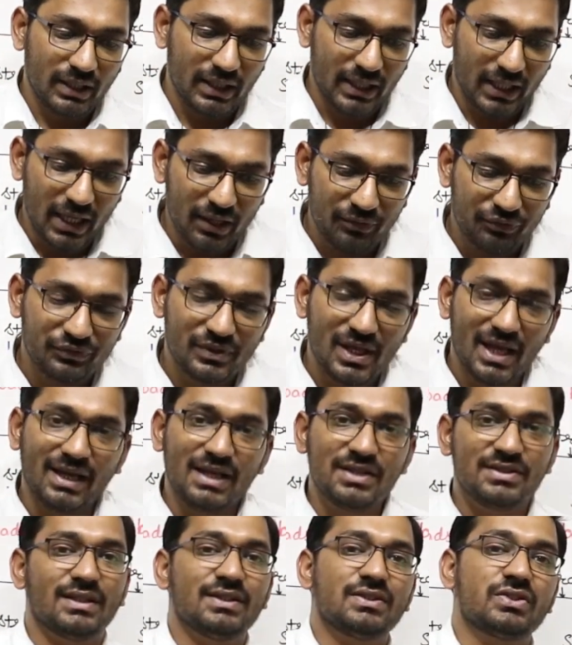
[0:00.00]
if there
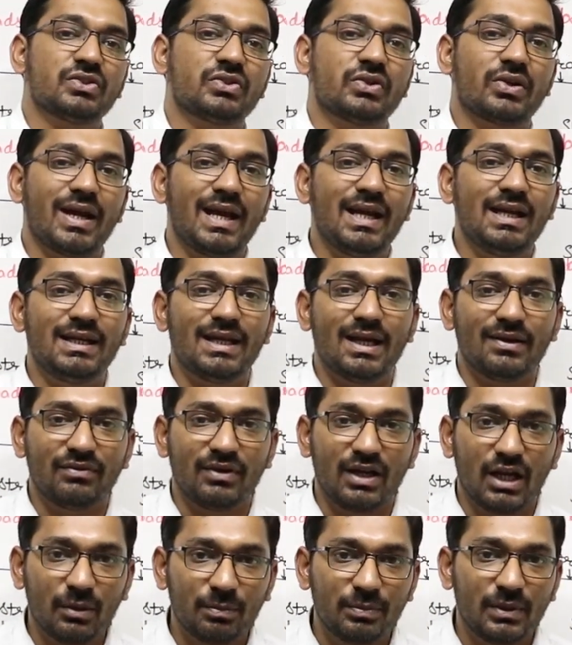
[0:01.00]
is a strain
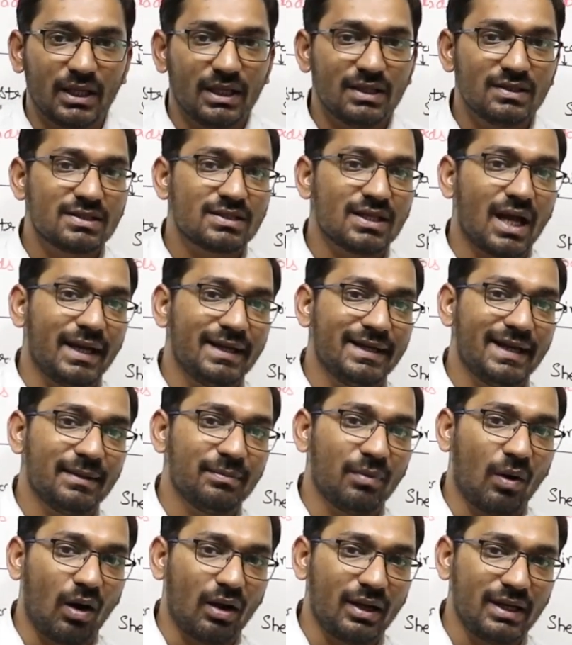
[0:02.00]
developed inside a
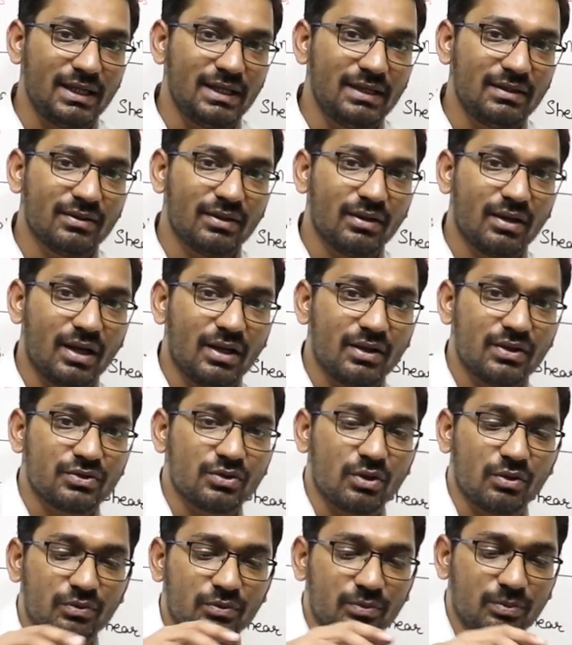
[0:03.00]
body,
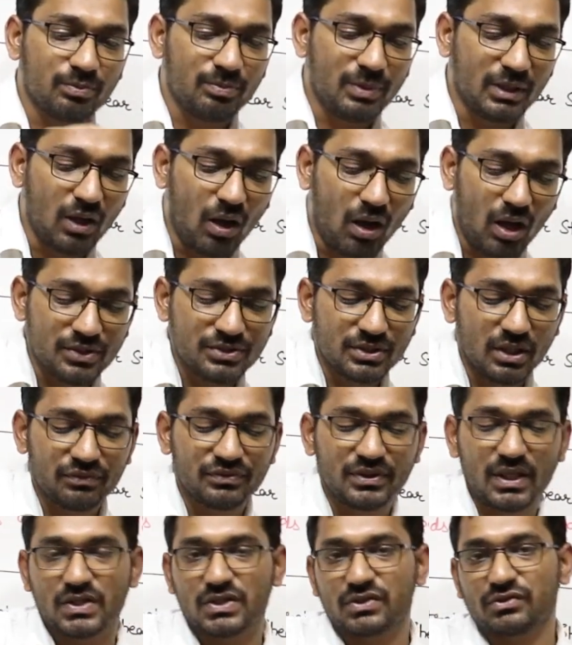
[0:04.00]
so because of
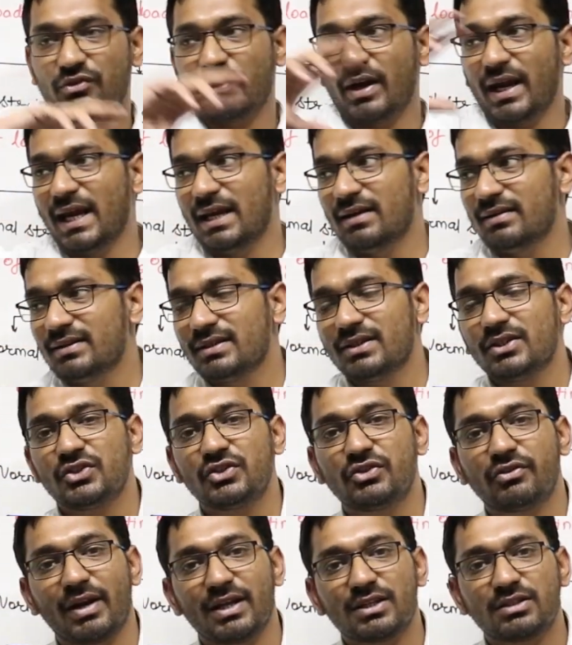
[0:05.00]
this strain,
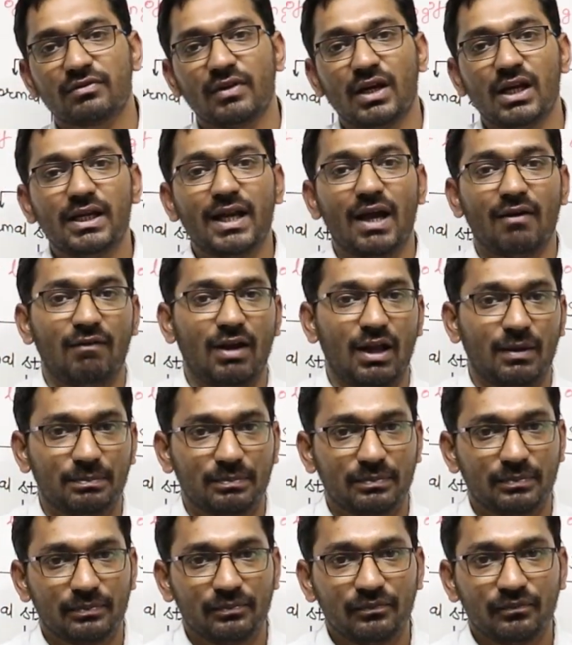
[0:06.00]
stress will develop.
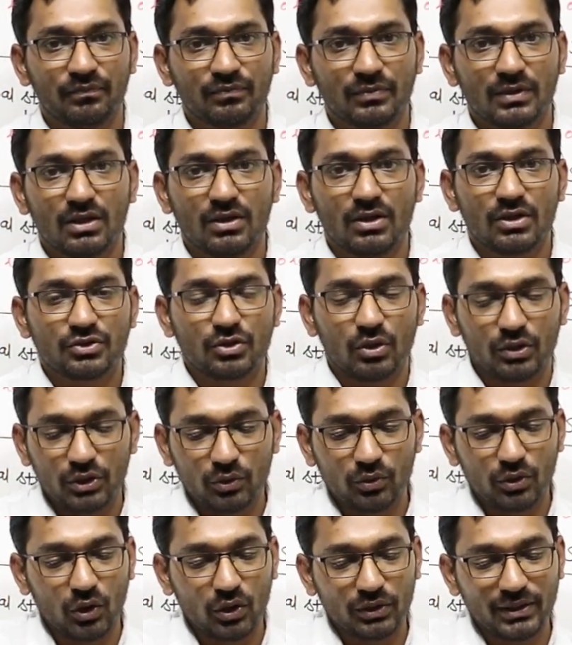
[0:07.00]
So
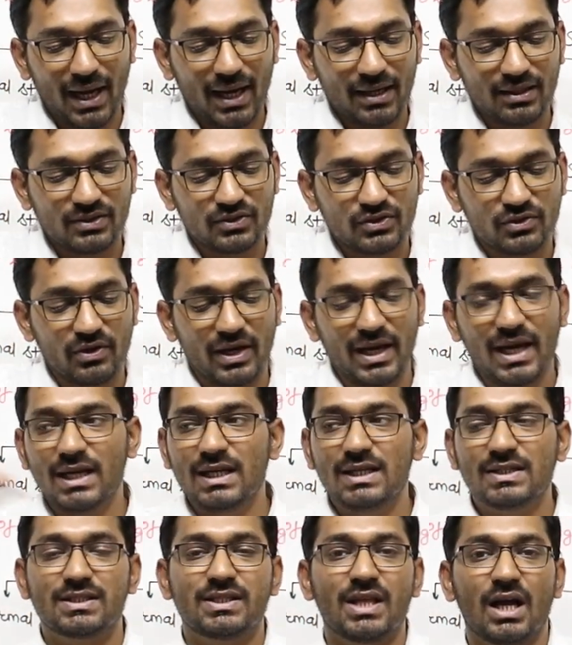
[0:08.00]
you know that strain
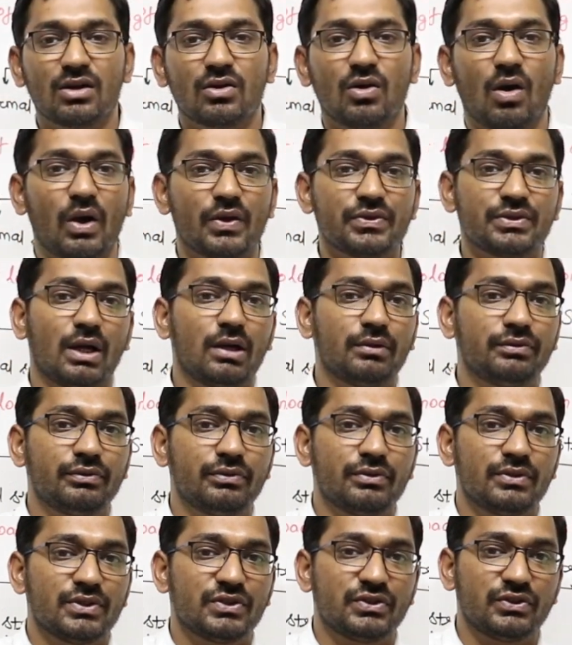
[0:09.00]
is the cause
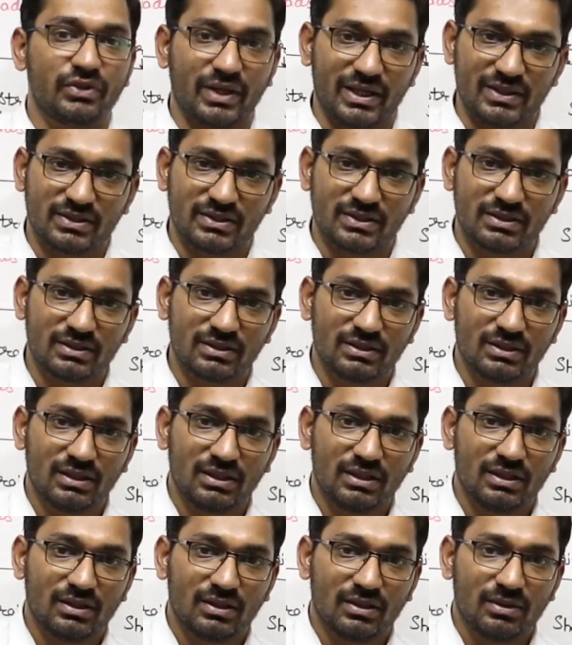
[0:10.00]
of stress,
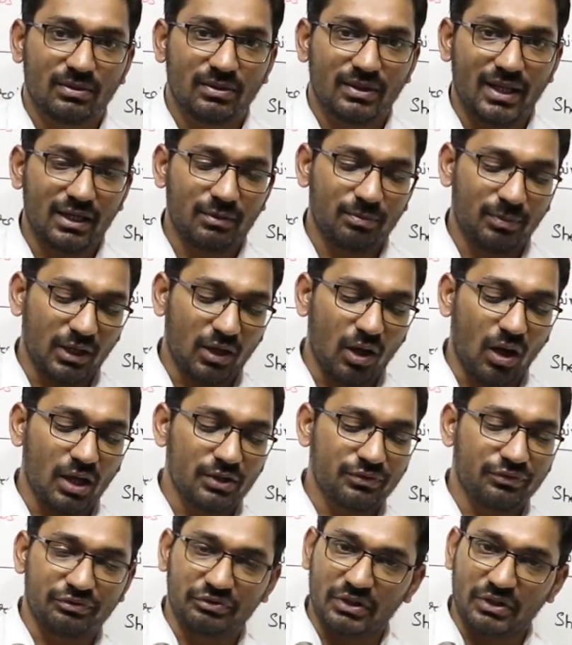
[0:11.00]
that because